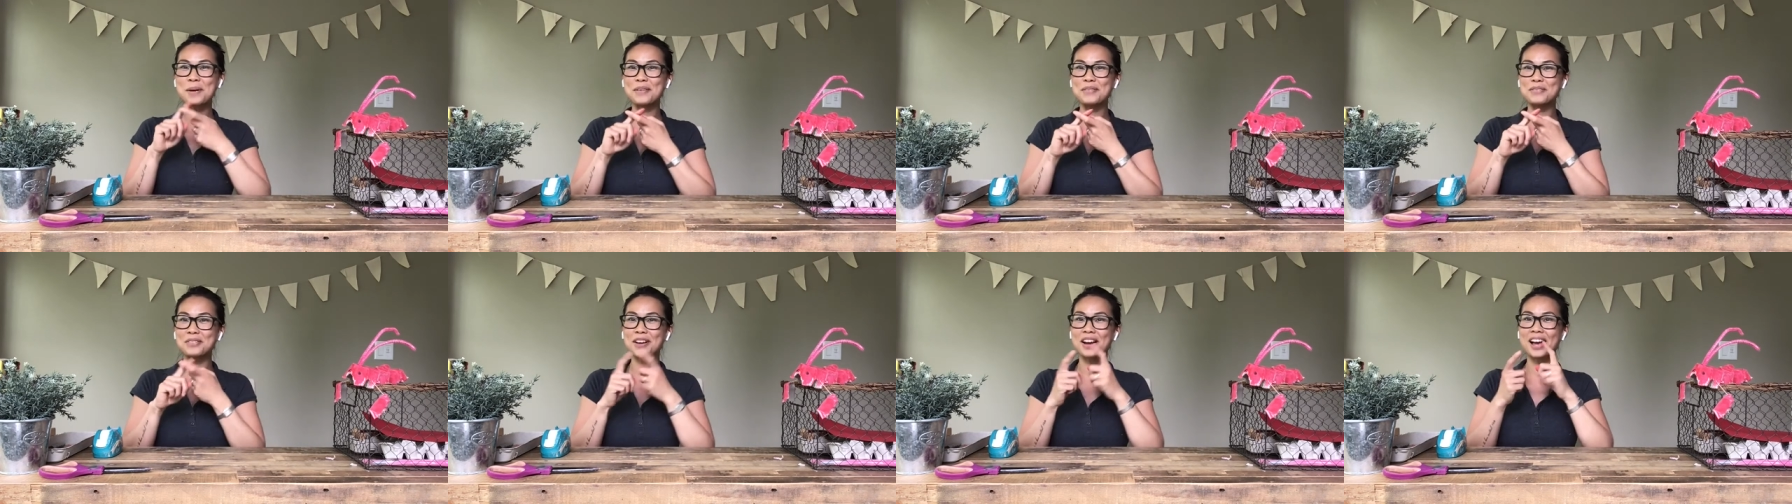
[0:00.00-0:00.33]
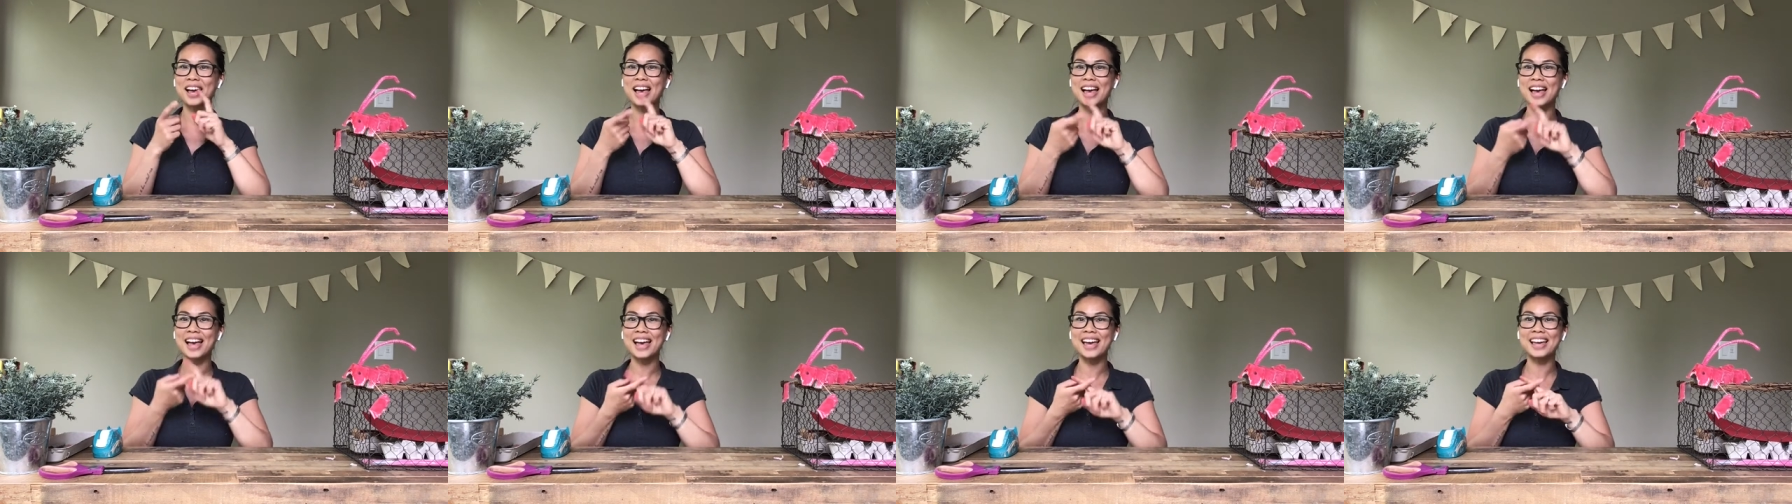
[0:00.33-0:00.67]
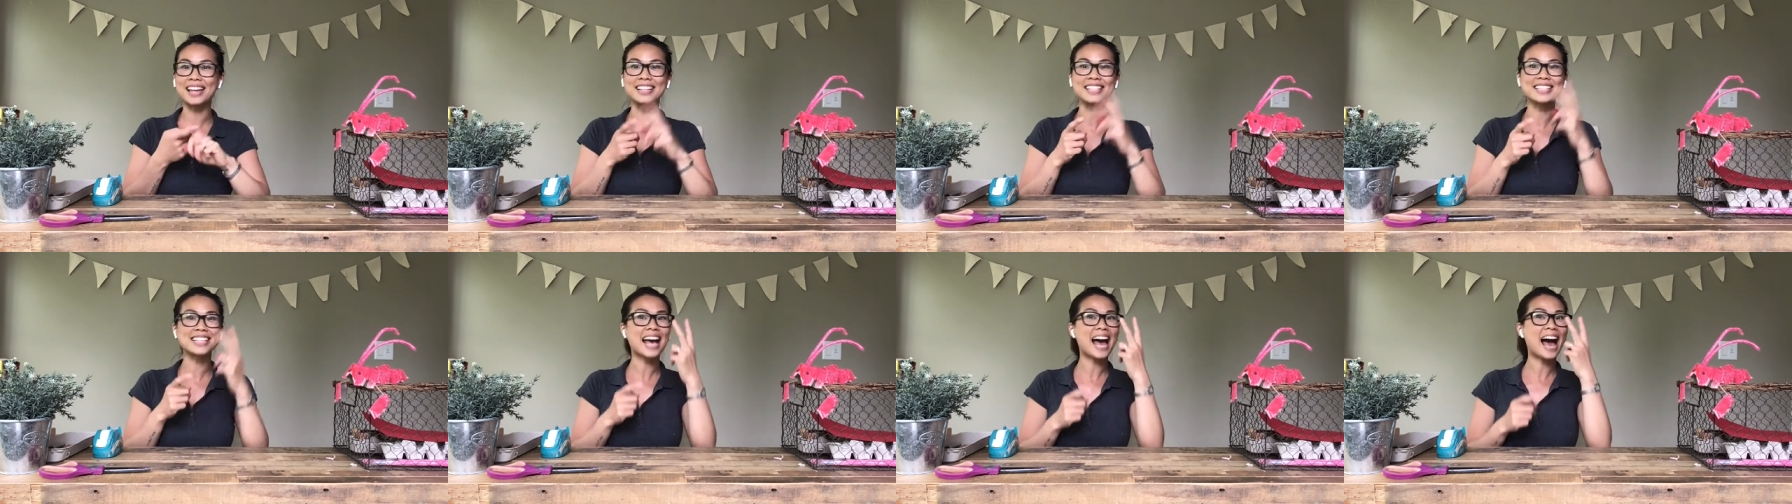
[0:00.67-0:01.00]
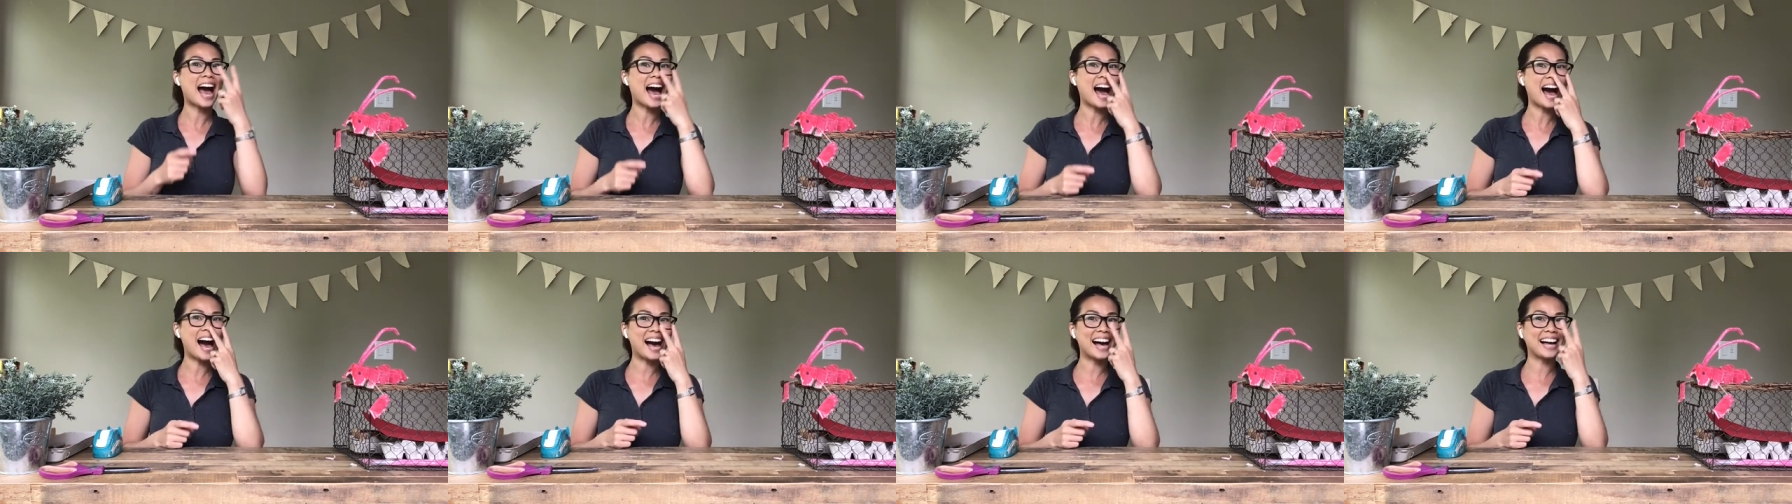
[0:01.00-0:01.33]
friends.
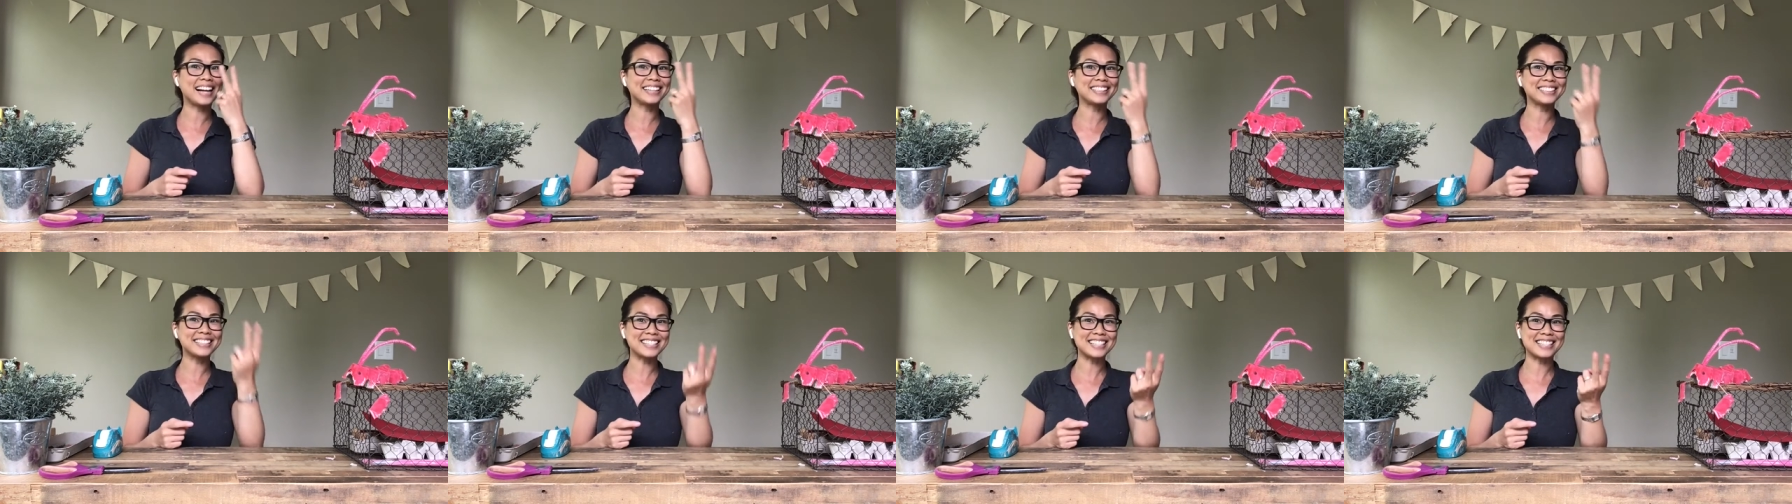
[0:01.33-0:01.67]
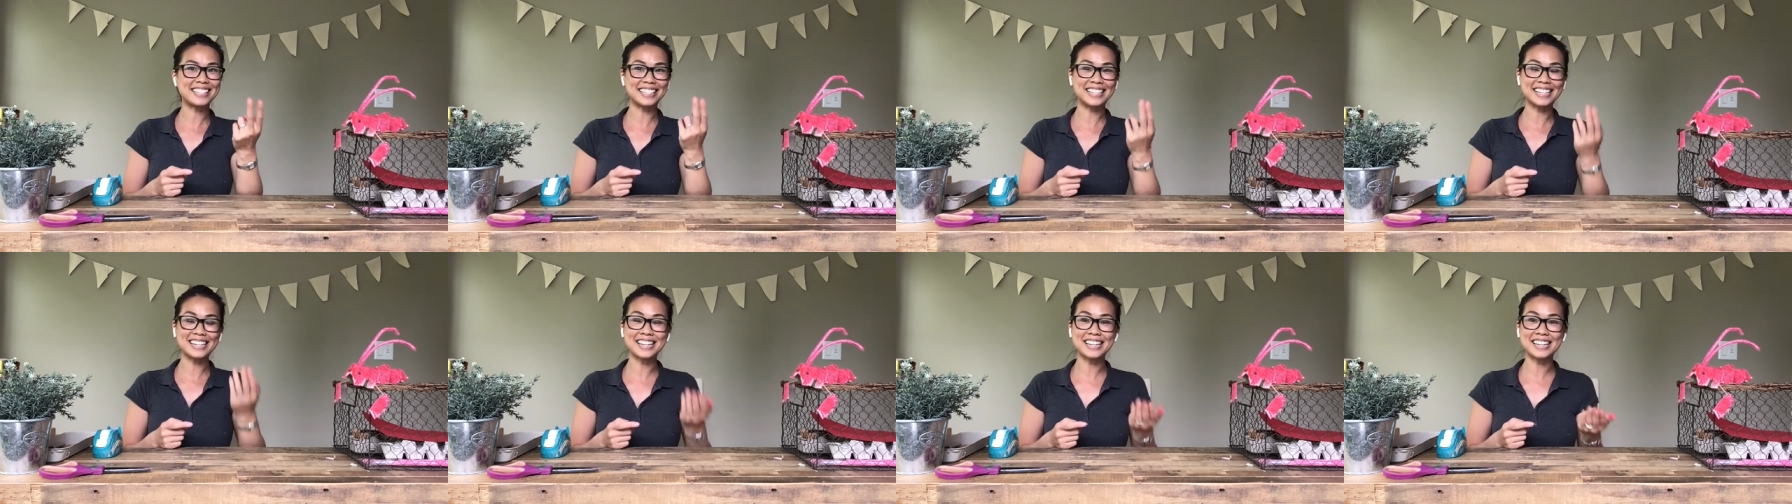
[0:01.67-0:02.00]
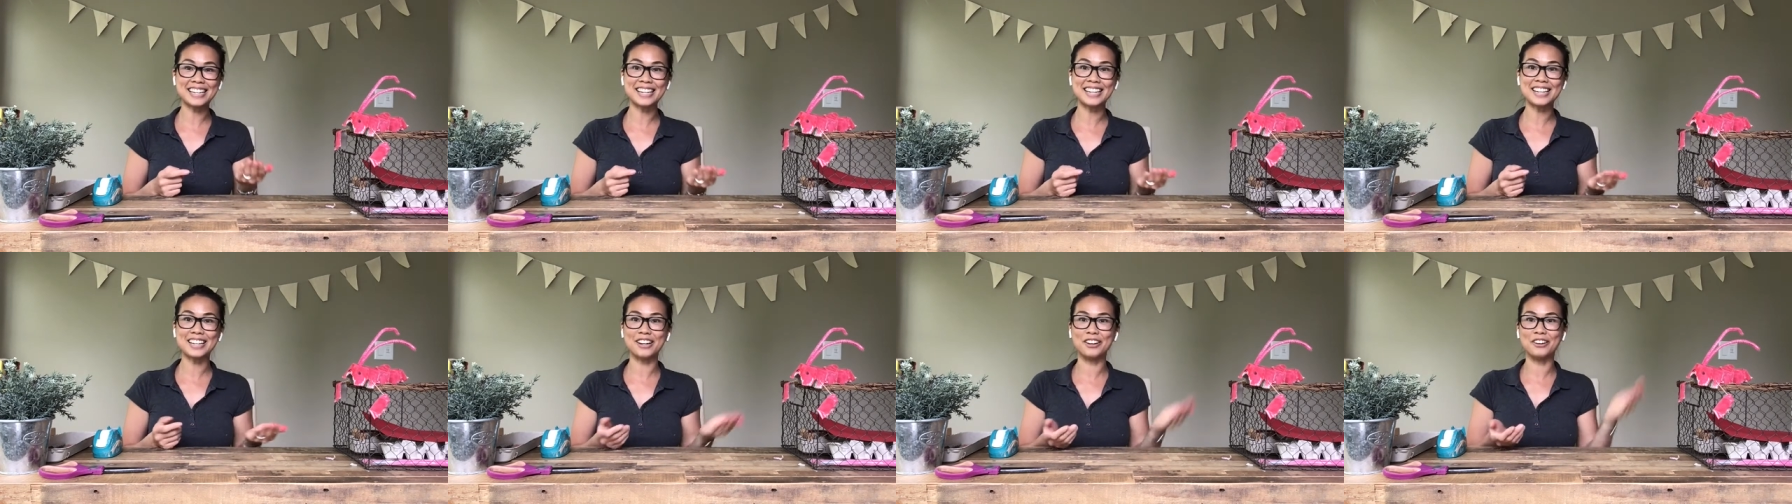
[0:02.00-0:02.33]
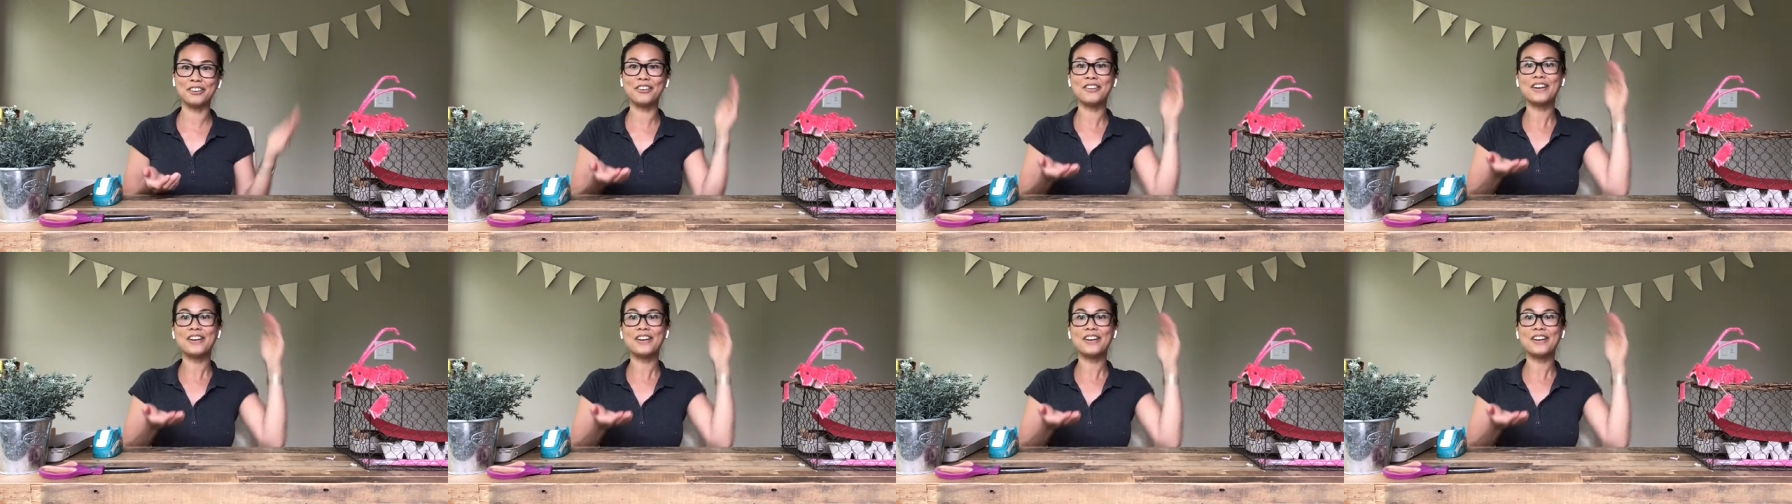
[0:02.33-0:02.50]
I'll see you